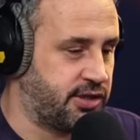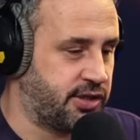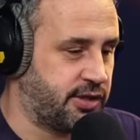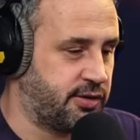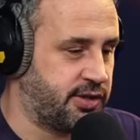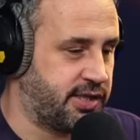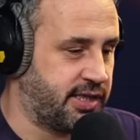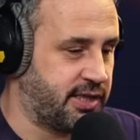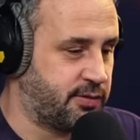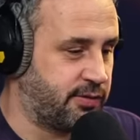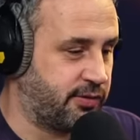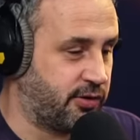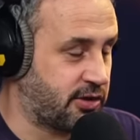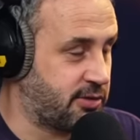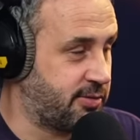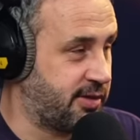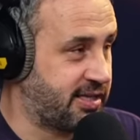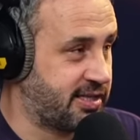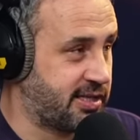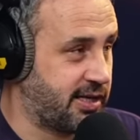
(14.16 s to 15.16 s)
duties. We've got
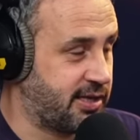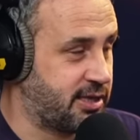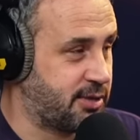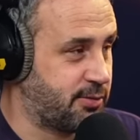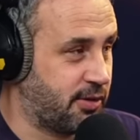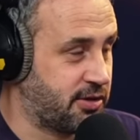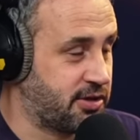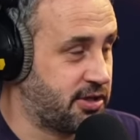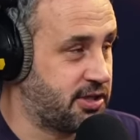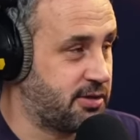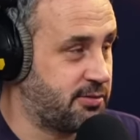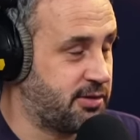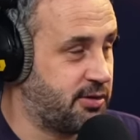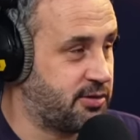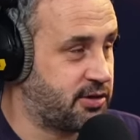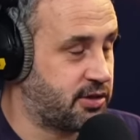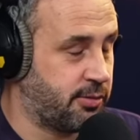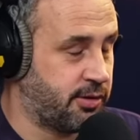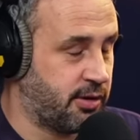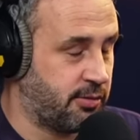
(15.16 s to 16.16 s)
some exciting sponsorship
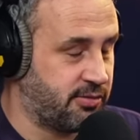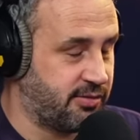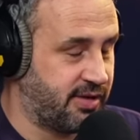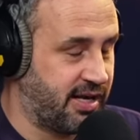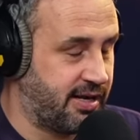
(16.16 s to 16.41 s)
news coming up